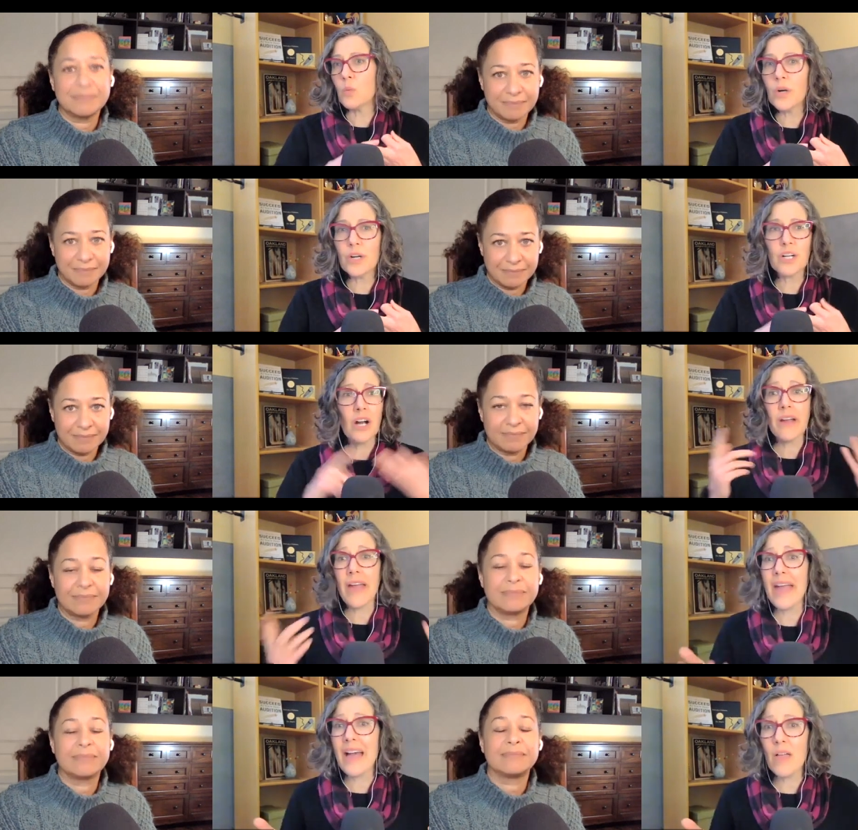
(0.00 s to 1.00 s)
Speaker 1: work, our
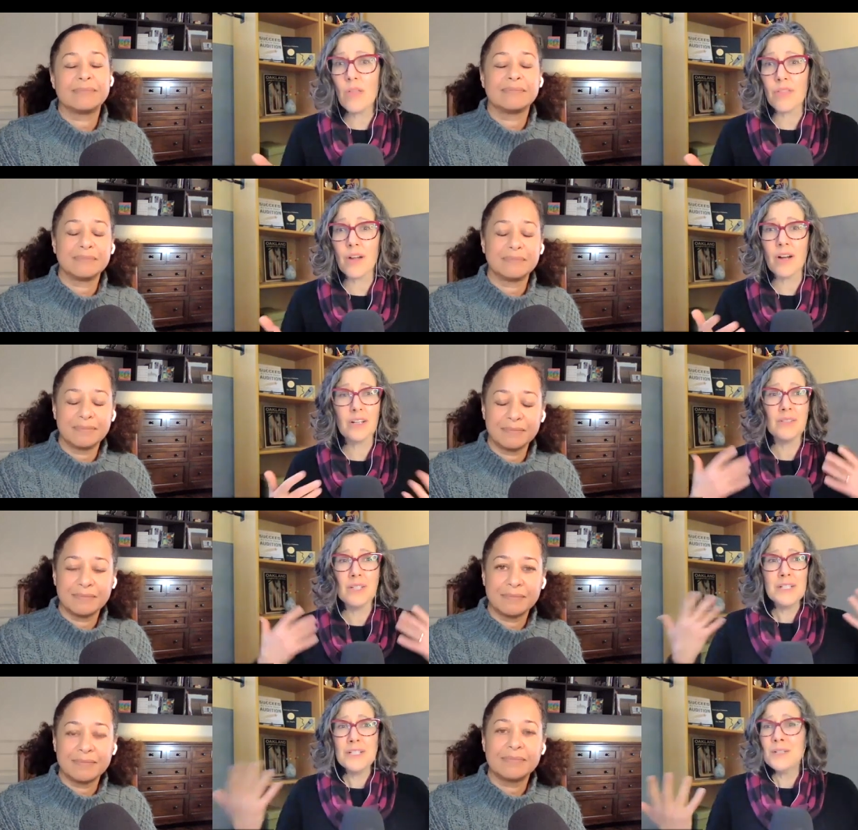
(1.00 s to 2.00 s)
health, our
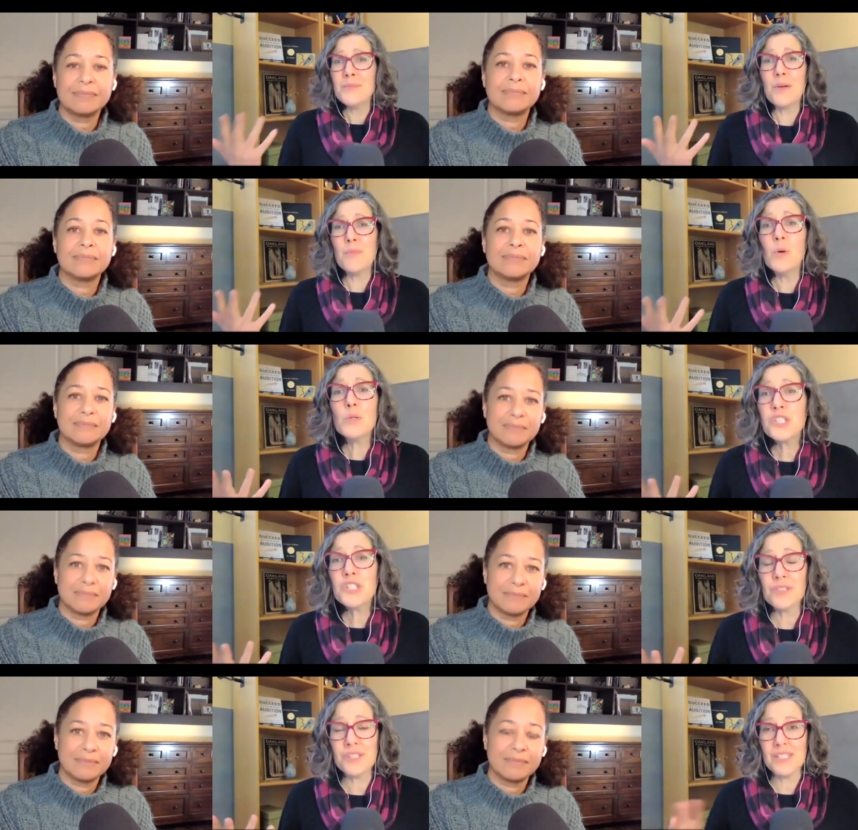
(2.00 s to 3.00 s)

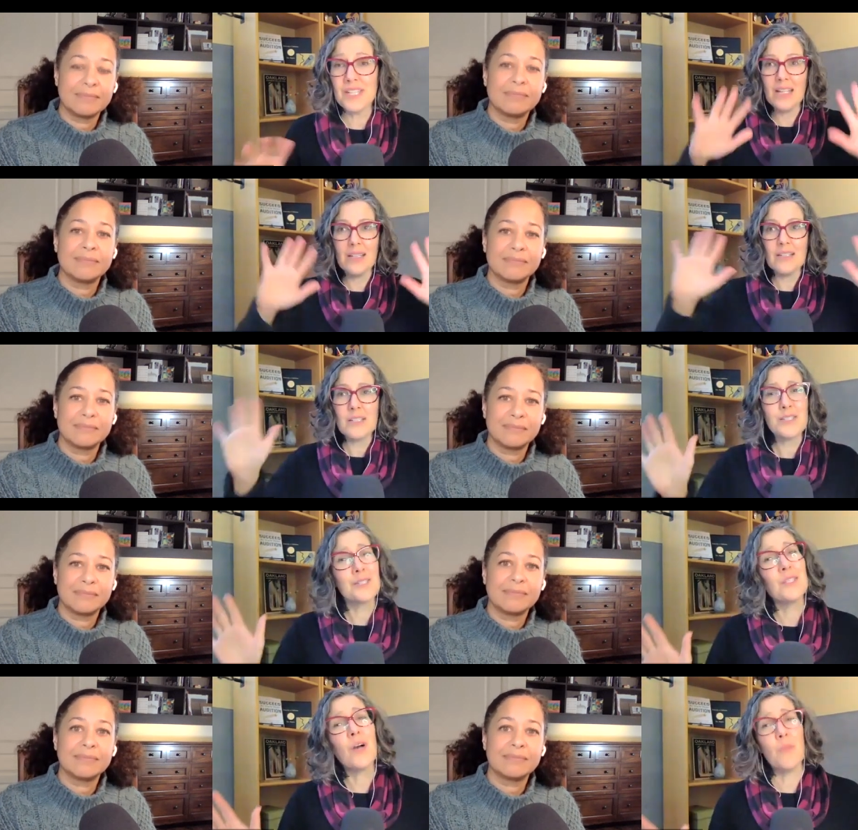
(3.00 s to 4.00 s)
emotional state,
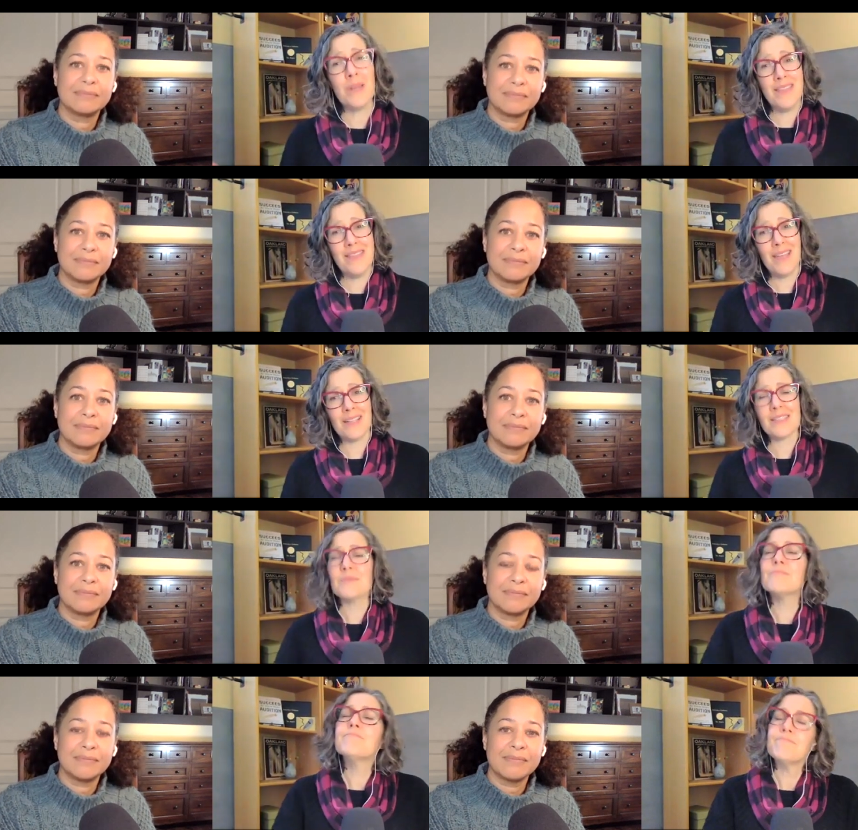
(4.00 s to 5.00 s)
so many things.
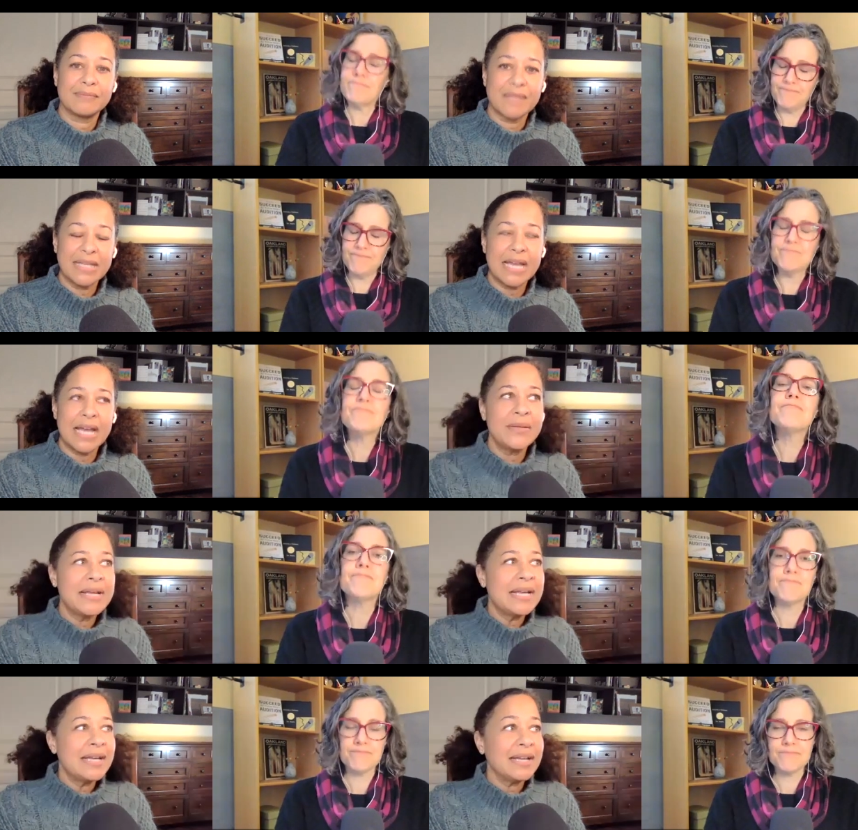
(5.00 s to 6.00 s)
Speaker 2: Yeah.
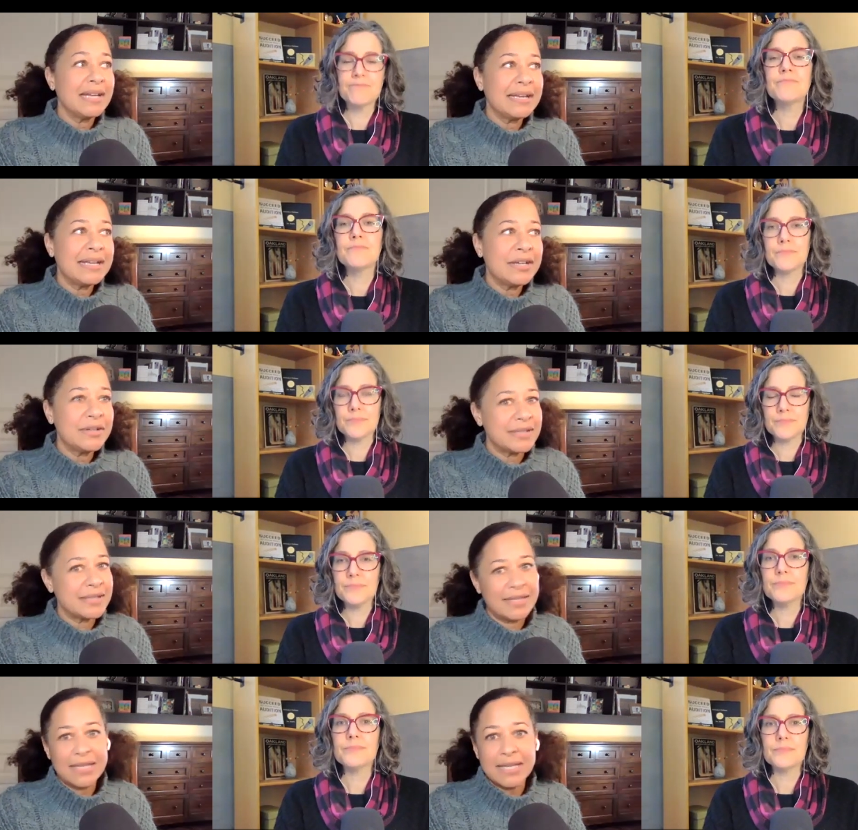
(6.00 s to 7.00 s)
And here's the
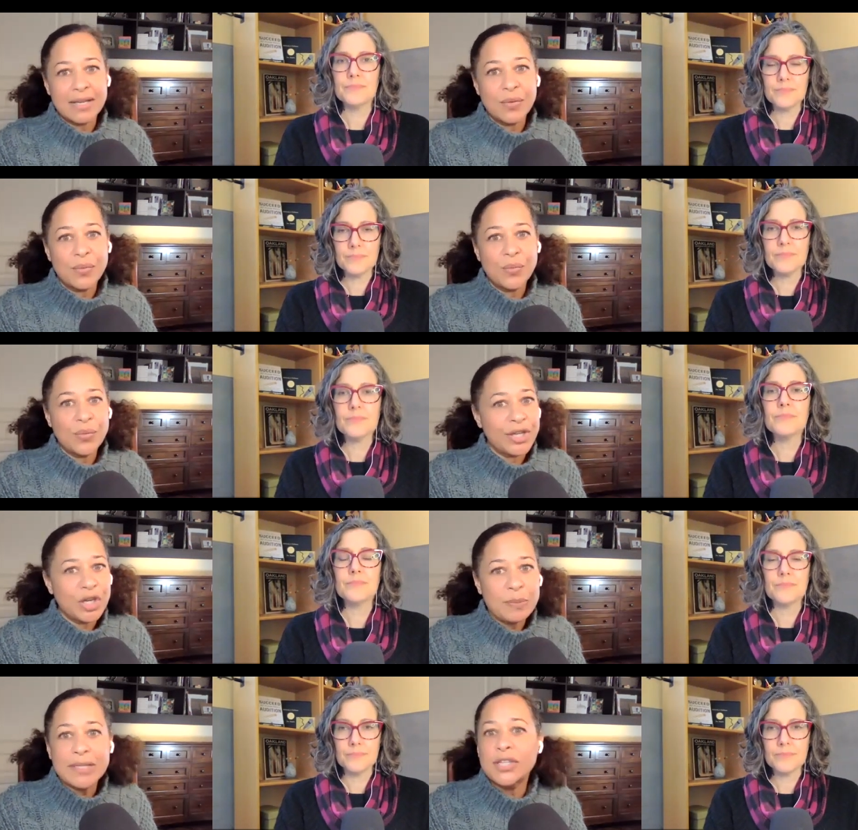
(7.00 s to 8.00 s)
thing
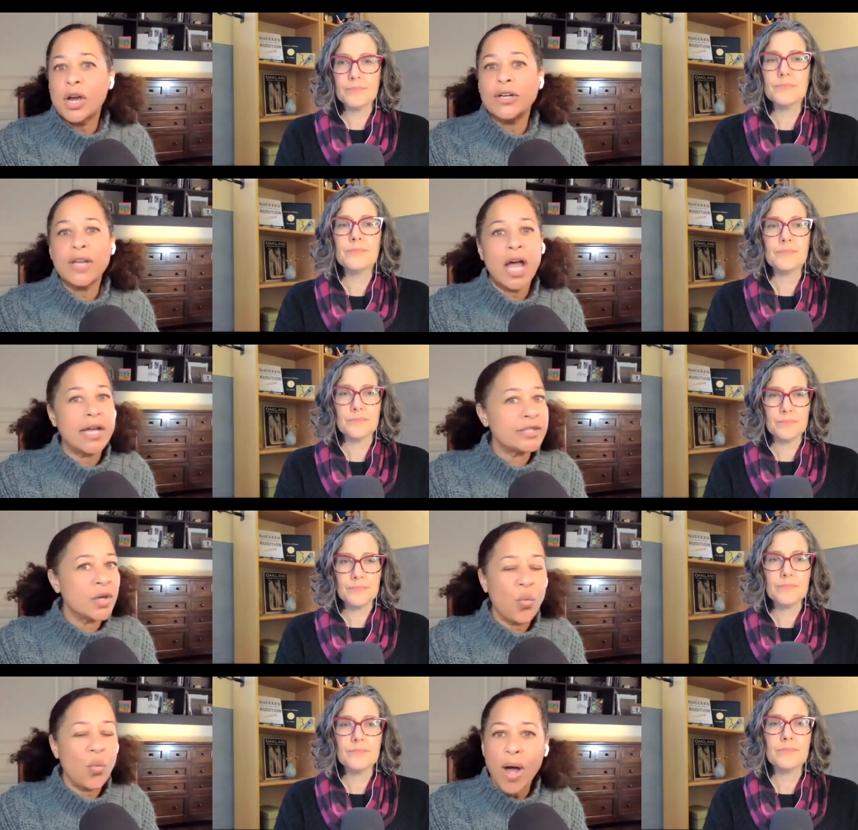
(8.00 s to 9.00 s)
humans are not
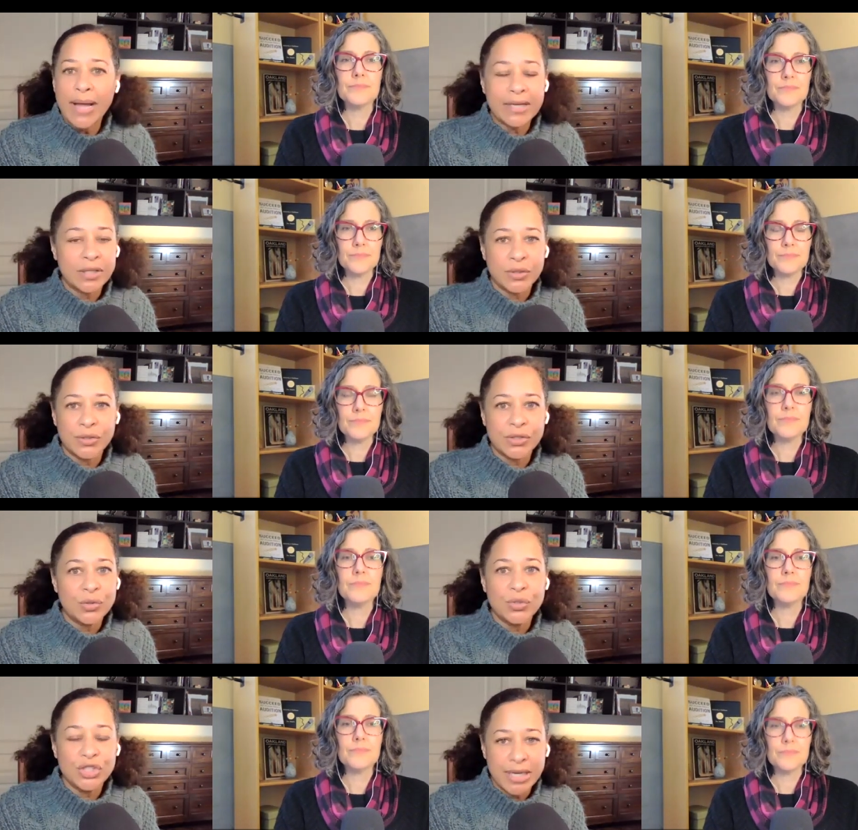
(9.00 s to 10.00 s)
wired to
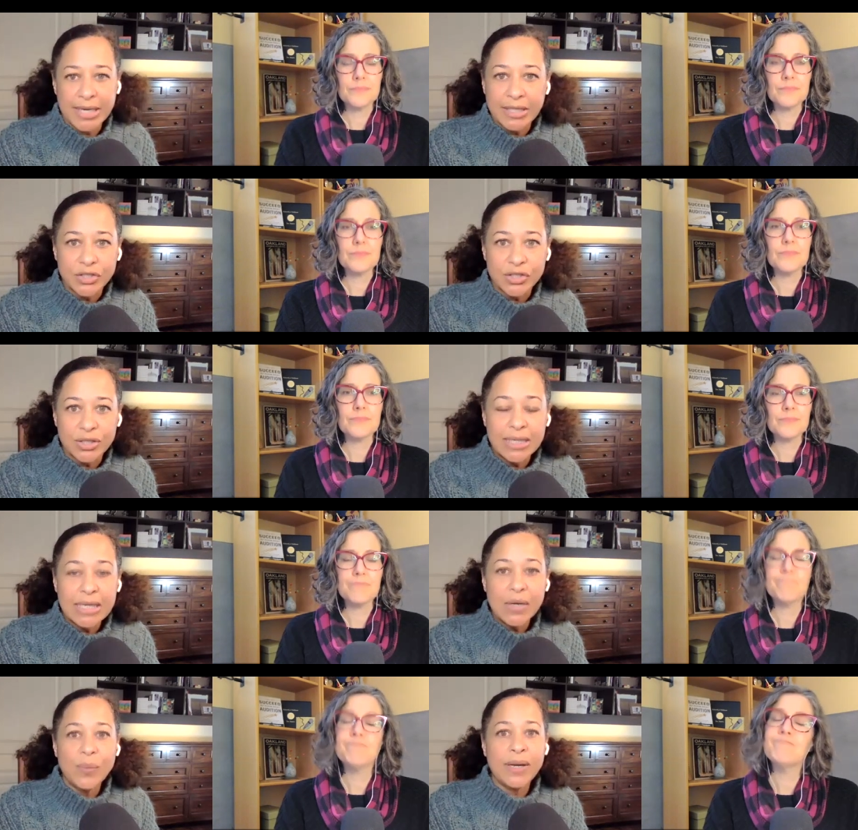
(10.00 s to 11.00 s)
change. We